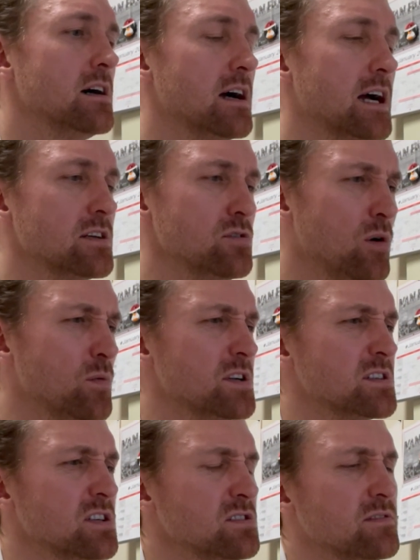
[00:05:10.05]
October
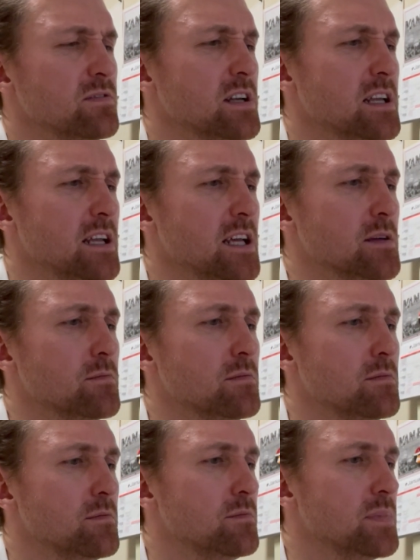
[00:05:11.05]
is such a funny name,
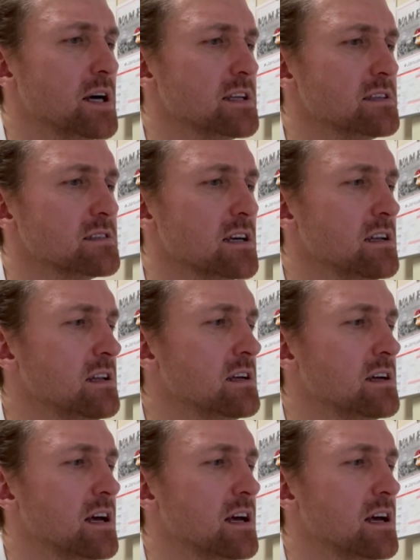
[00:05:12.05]
Benny said,